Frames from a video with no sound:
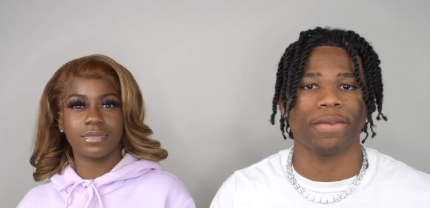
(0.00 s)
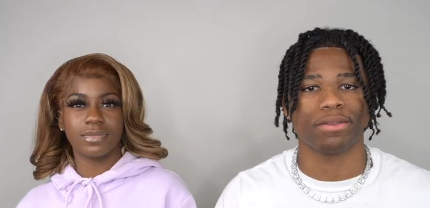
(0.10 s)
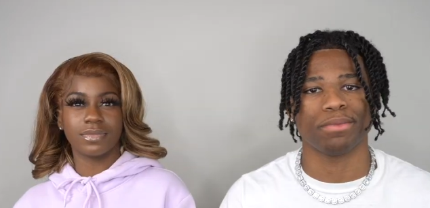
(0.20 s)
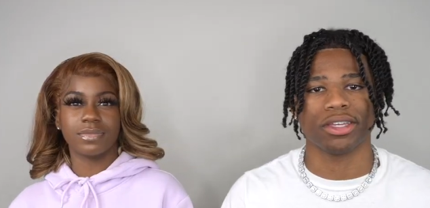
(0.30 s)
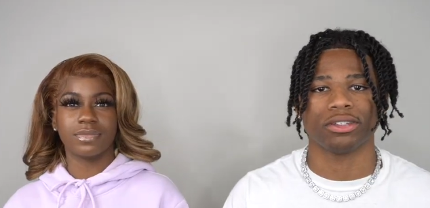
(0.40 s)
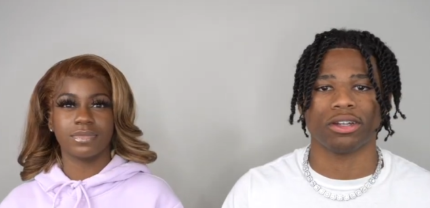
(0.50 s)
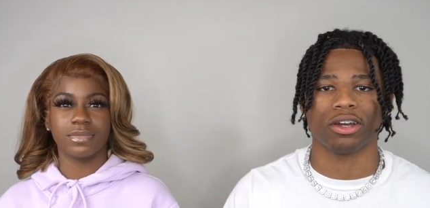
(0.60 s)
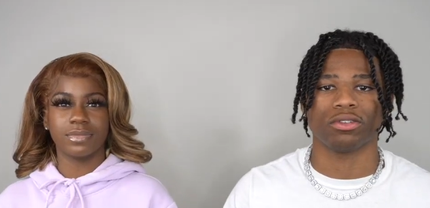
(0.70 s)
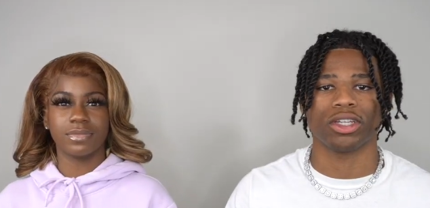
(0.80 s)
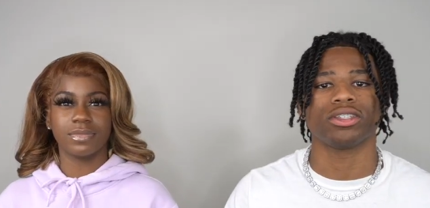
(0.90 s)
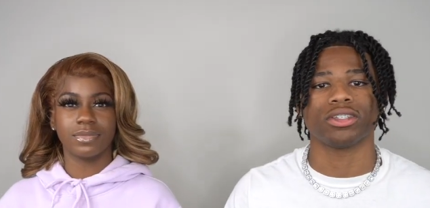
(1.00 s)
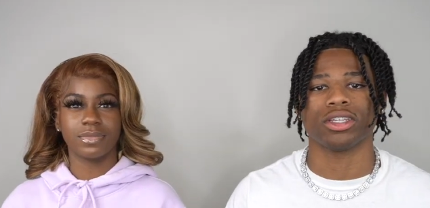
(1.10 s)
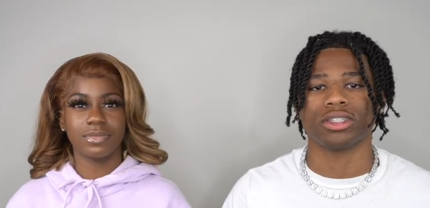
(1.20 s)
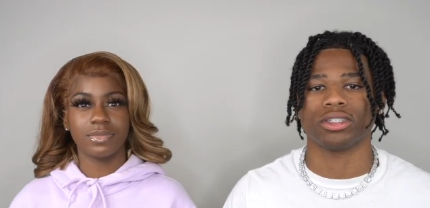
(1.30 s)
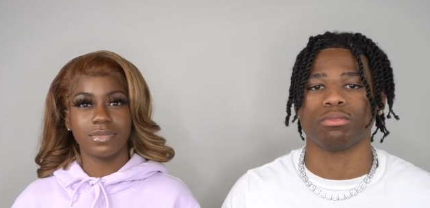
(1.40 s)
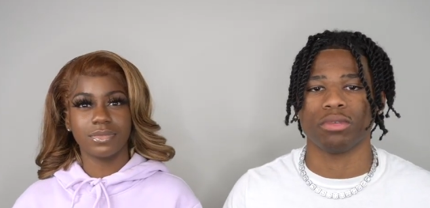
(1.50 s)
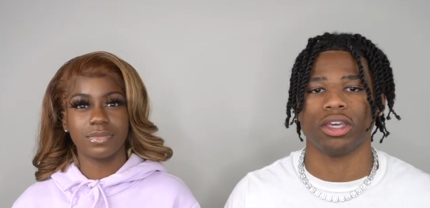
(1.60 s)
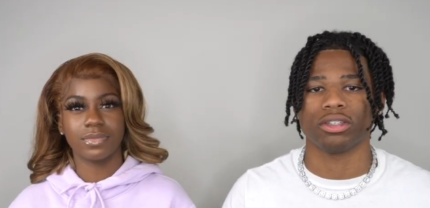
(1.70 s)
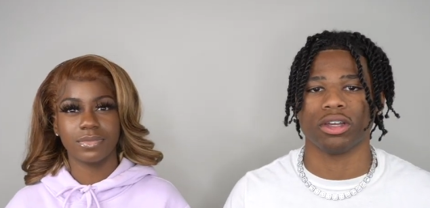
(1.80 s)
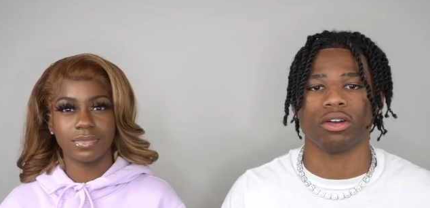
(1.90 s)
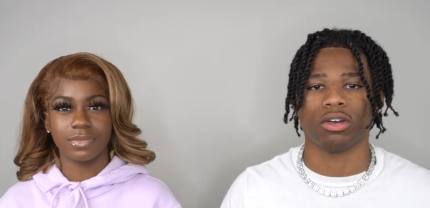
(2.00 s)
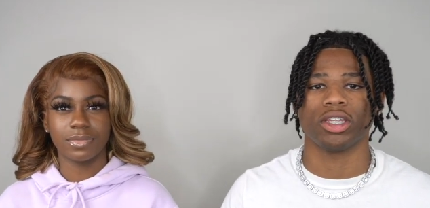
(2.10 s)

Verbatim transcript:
Speaker 1: it's a big turn on. This this is a big turn on.